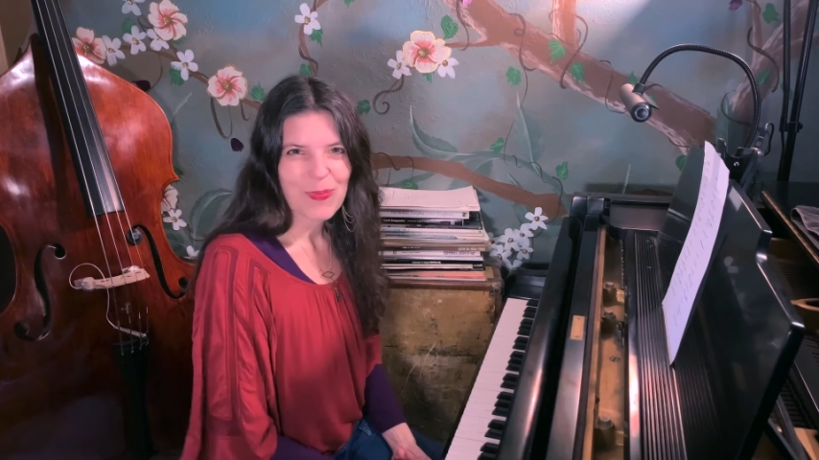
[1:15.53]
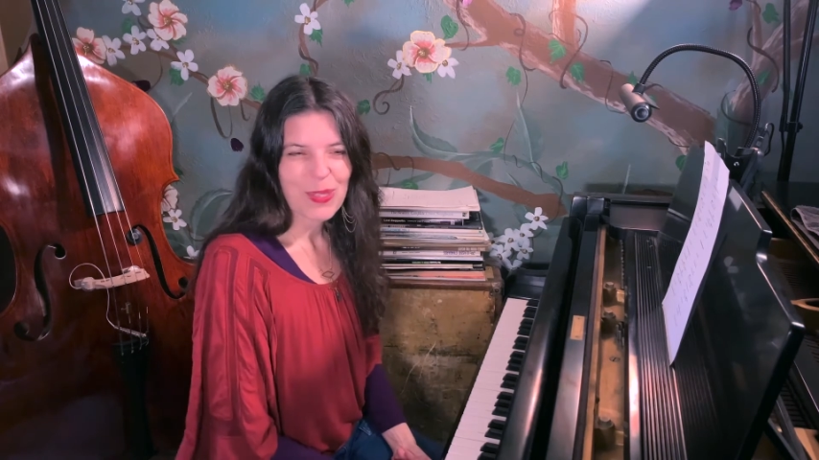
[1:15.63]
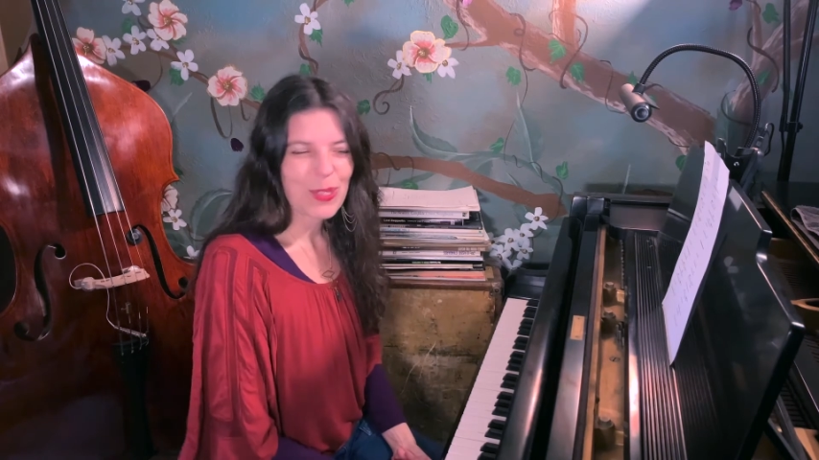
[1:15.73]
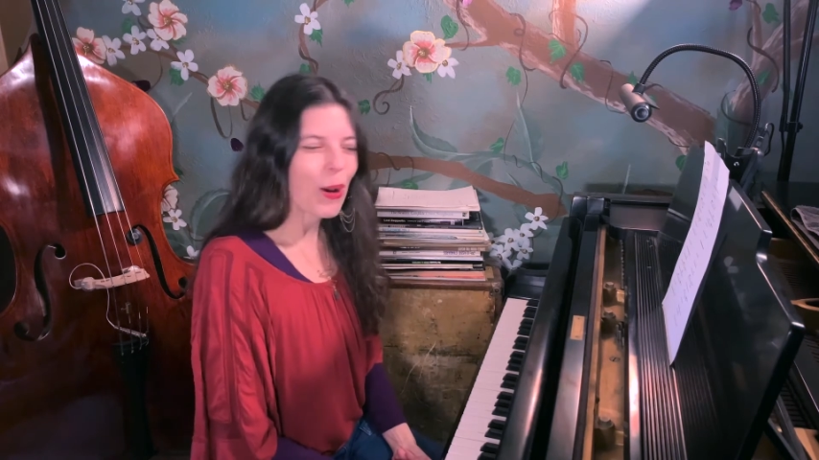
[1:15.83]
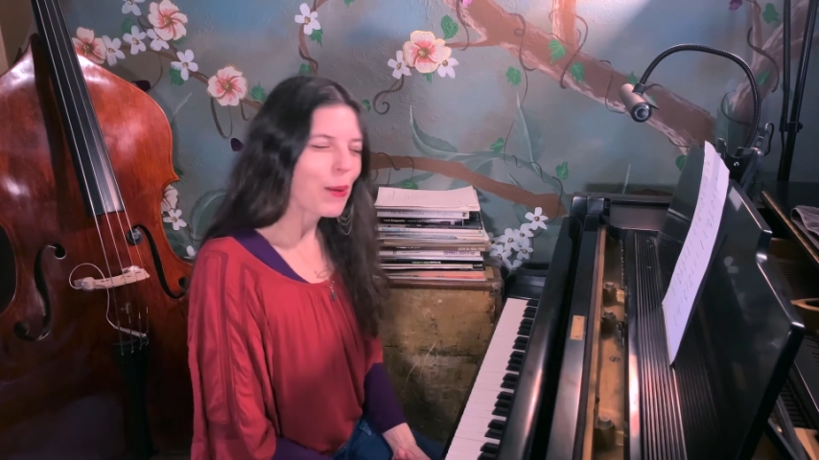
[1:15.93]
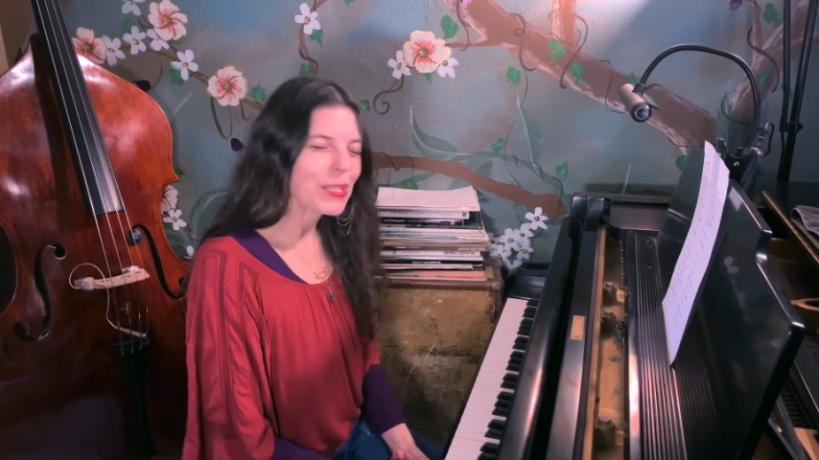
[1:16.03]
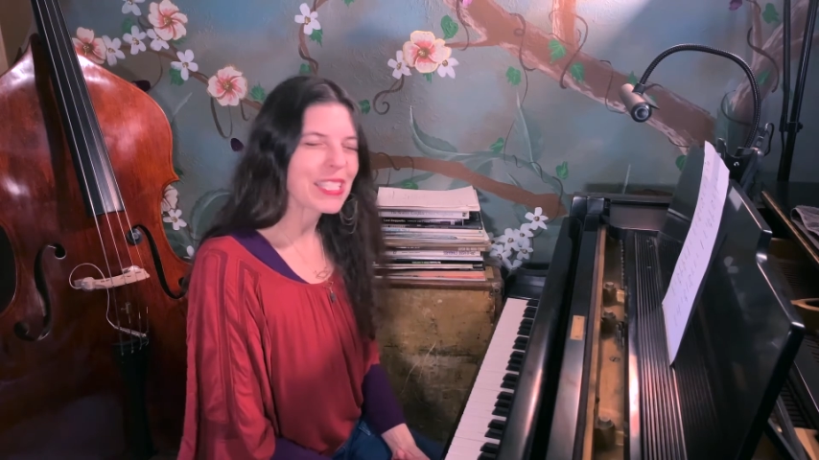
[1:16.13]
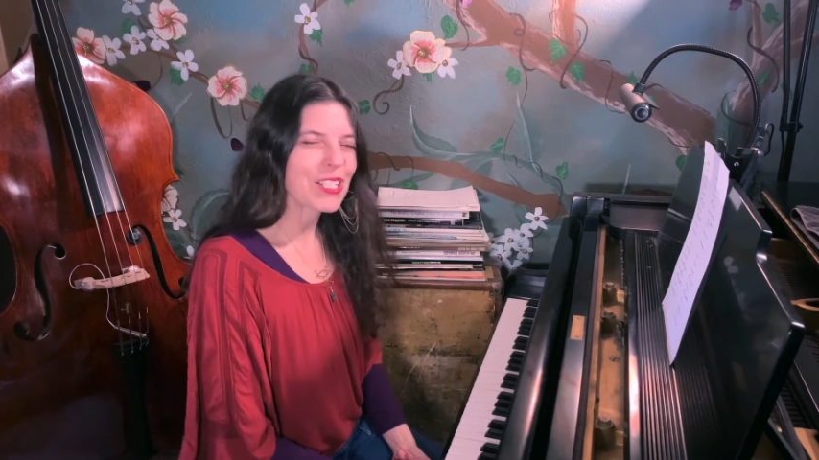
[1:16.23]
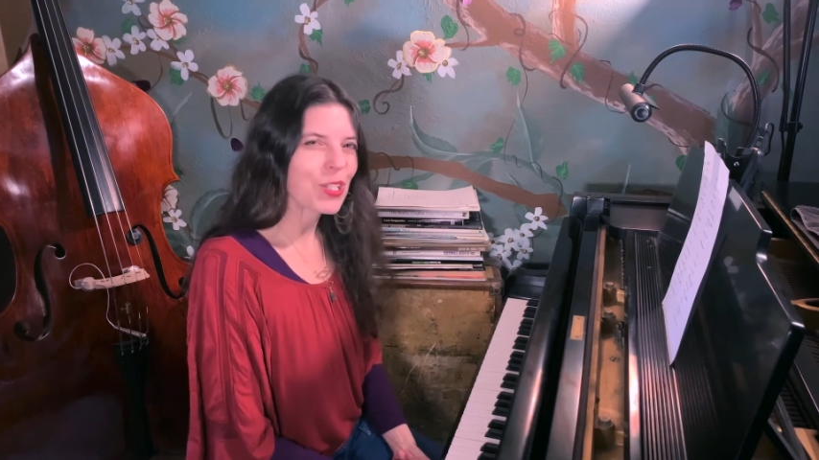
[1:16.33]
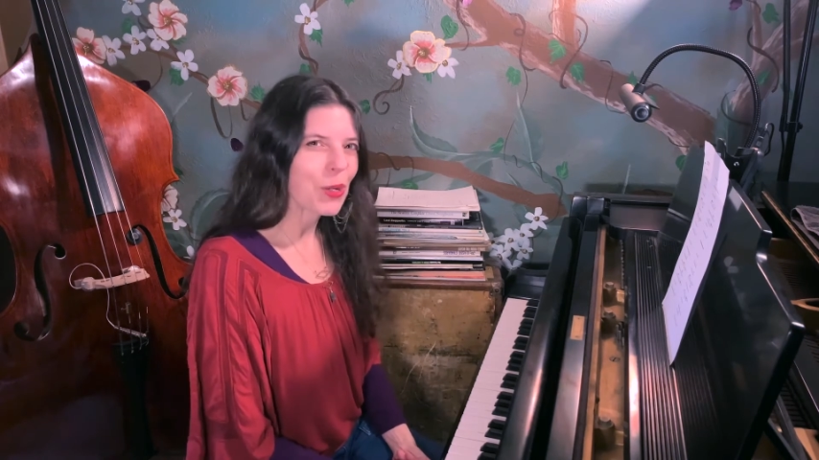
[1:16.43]
So I'm going
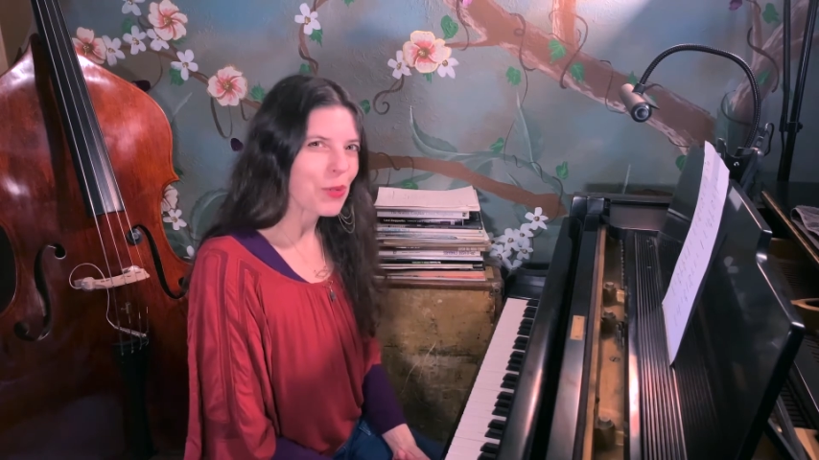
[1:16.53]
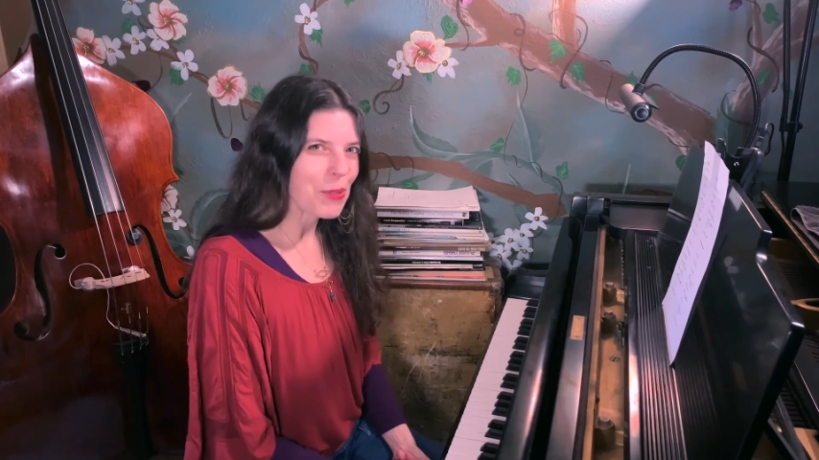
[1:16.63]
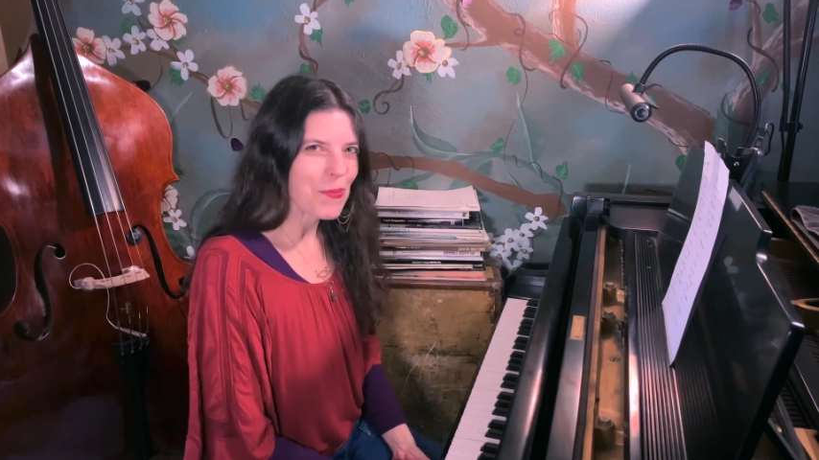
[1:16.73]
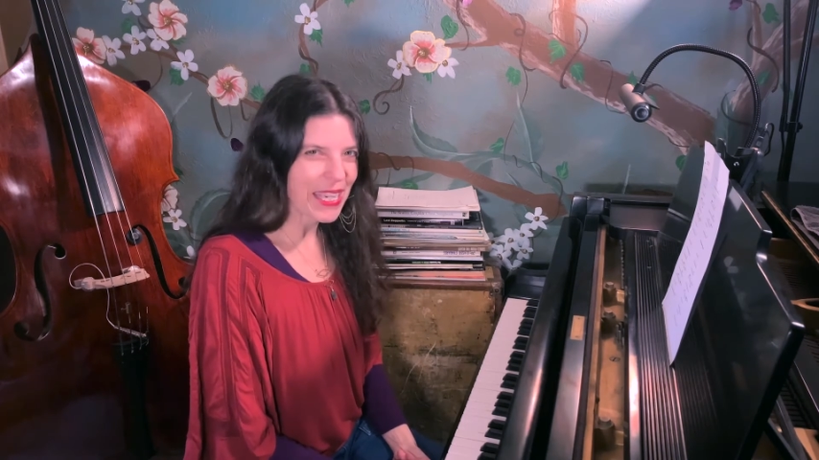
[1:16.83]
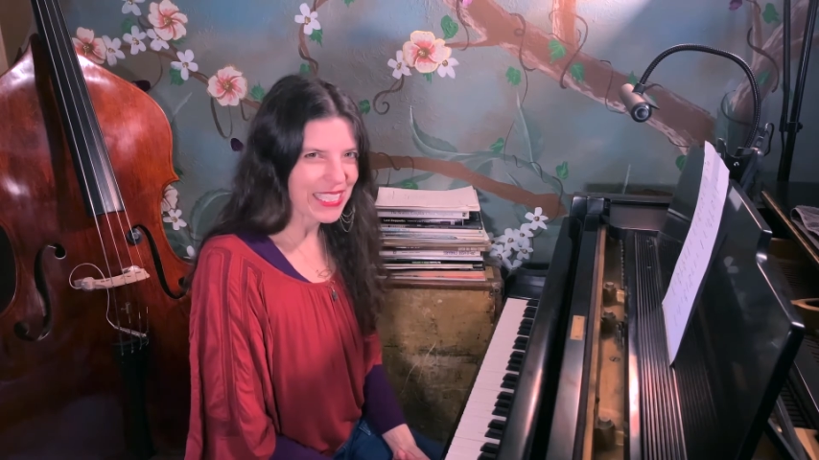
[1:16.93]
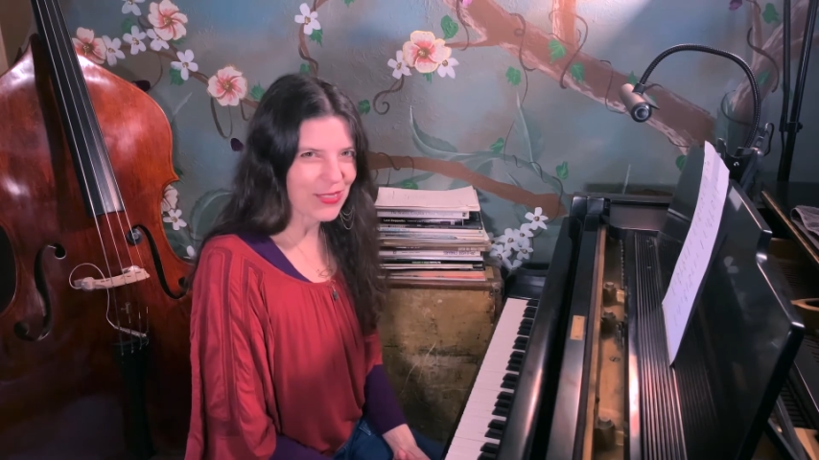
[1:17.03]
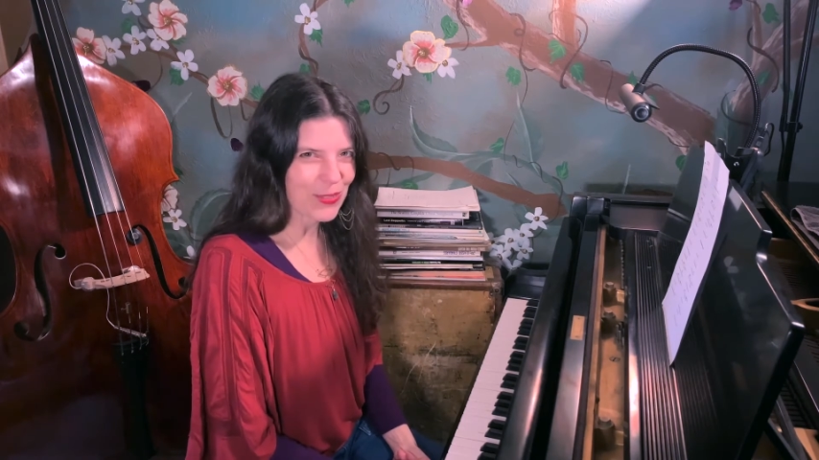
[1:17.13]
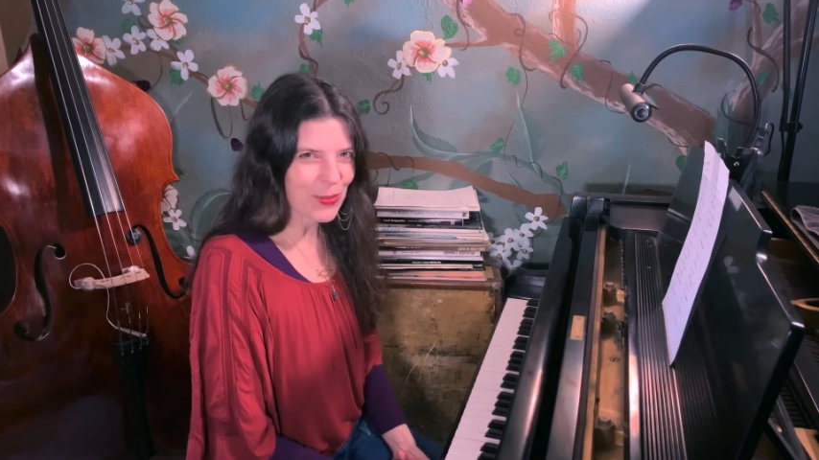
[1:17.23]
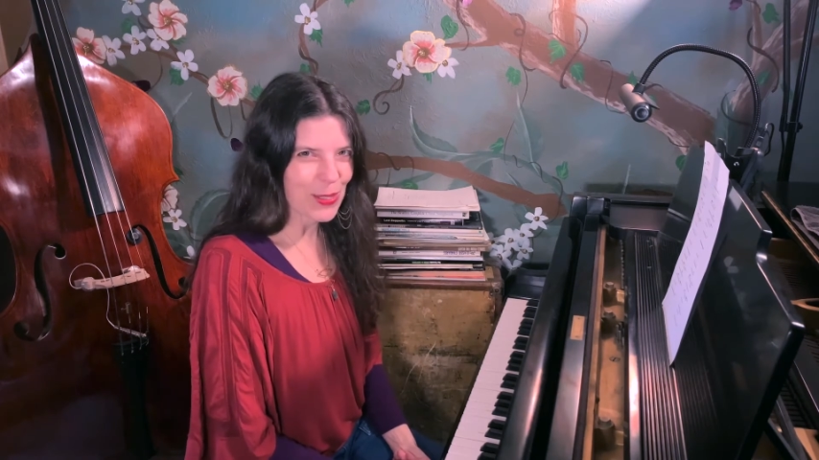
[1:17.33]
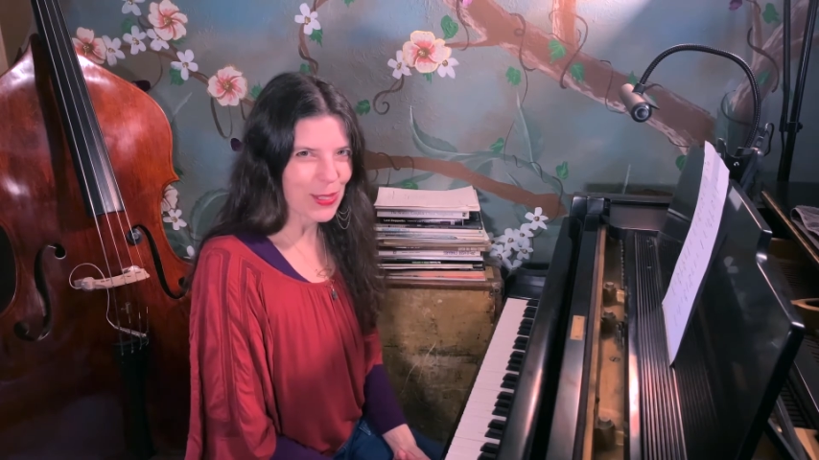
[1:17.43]
to share one of my
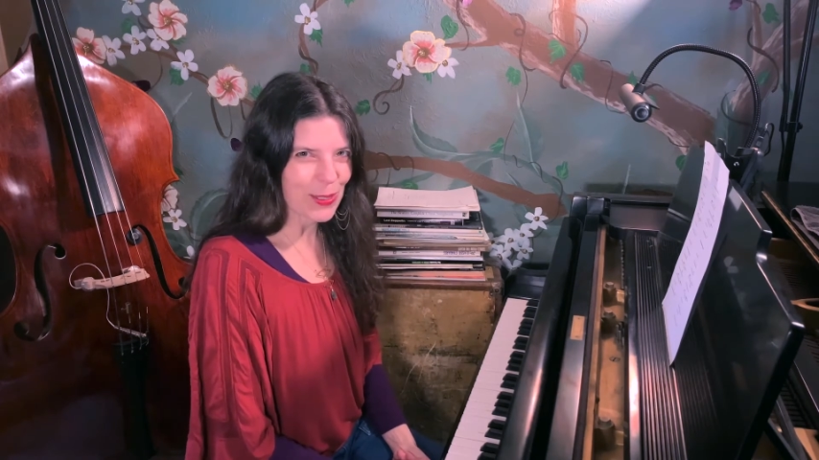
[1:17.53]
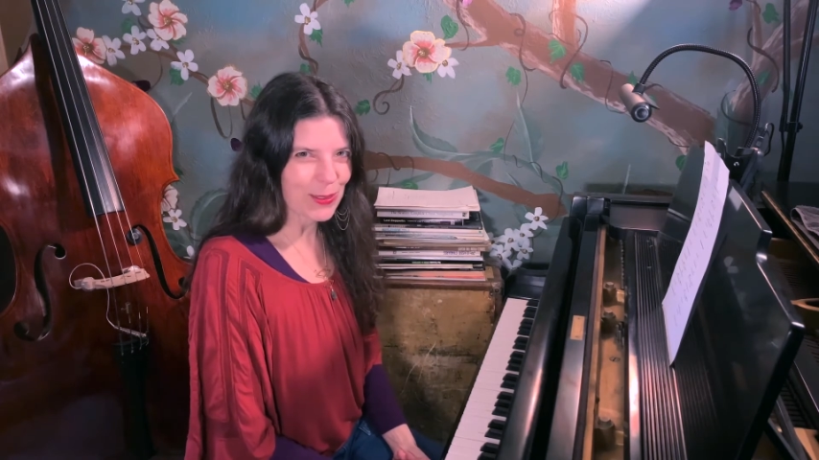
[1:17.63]
gifts with you.